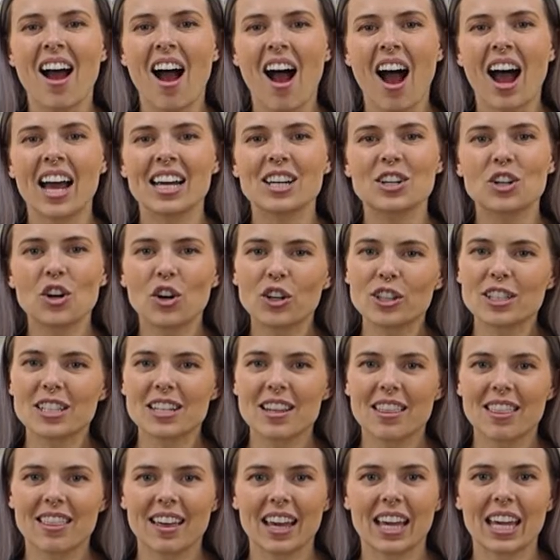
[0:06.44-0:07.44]
I got to
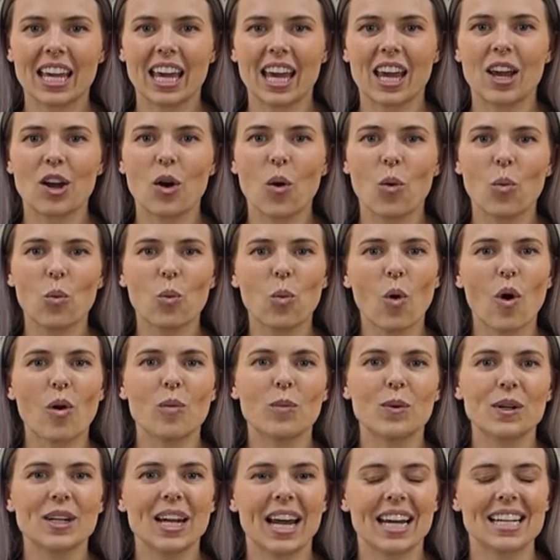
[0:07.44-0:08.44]
thinking, what
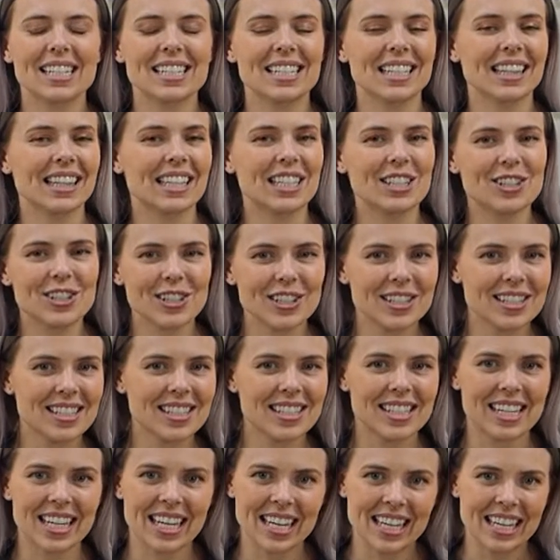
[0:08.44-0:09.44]
would a delicious
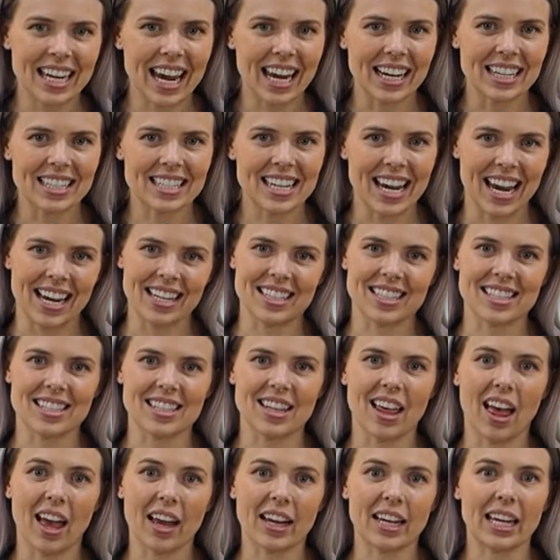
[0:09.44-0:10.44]
sticky date taste
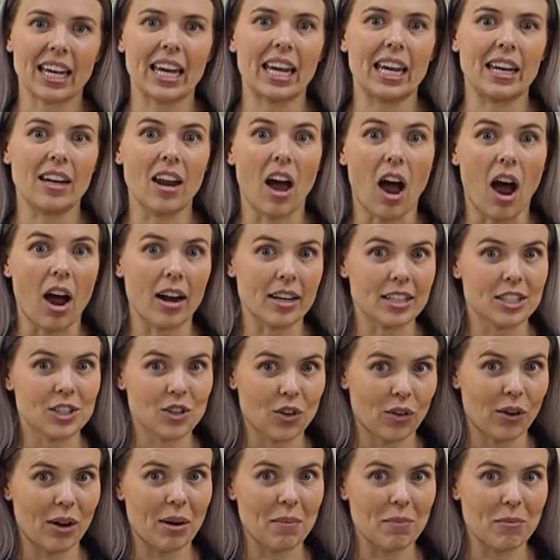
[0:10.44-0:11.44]
like in ice
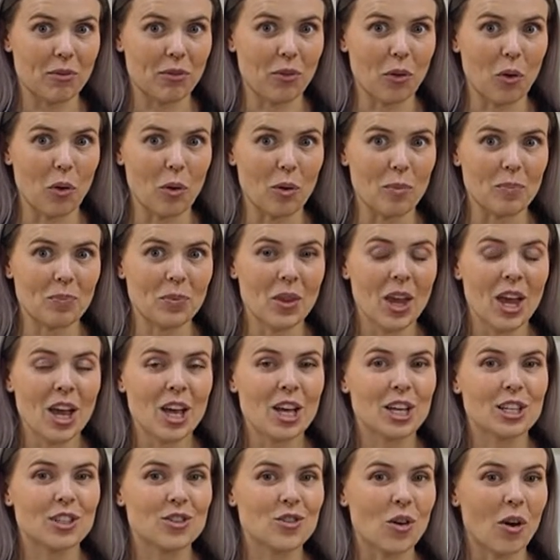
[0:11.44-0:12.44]
cream form?
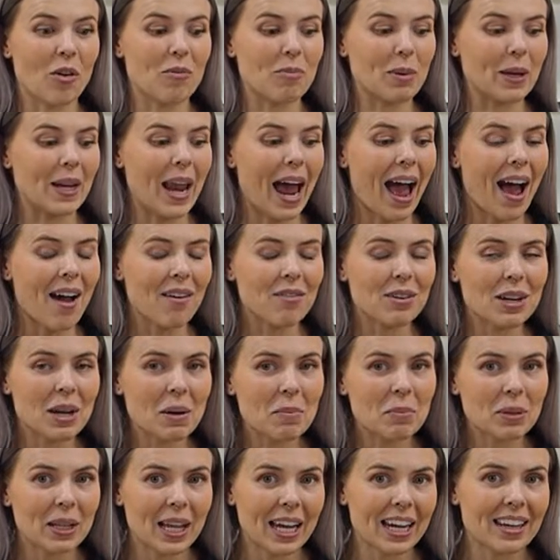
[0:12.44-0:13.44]
So I've been having a
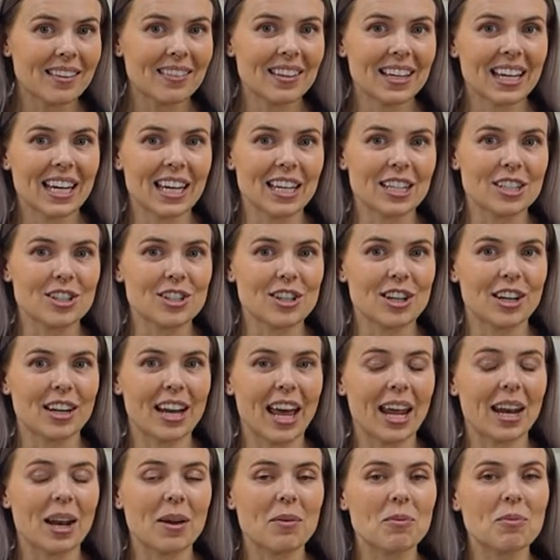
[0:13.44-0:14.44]
play in the kitchen
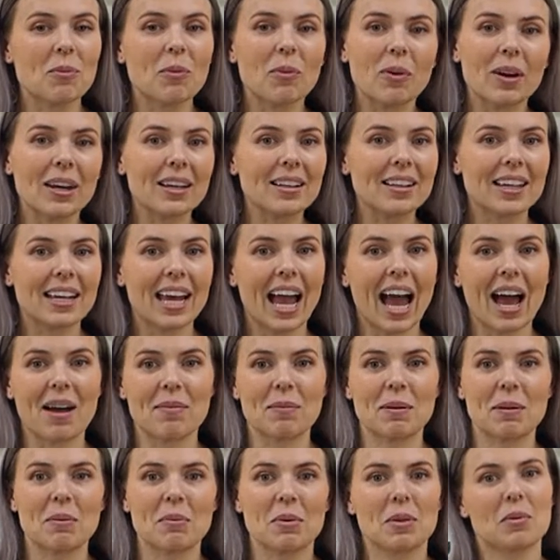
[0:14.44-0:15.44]
and I'm really
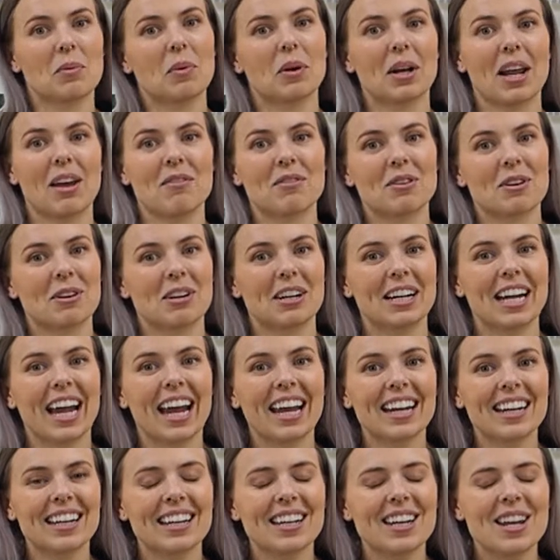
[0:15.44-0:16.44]
happy with what I've
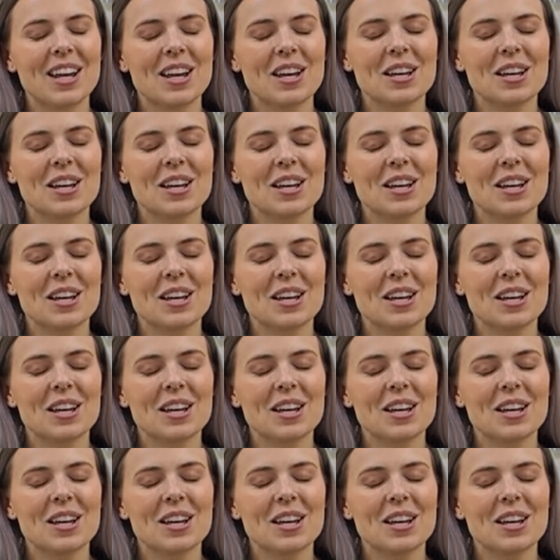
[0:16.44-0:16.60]
created.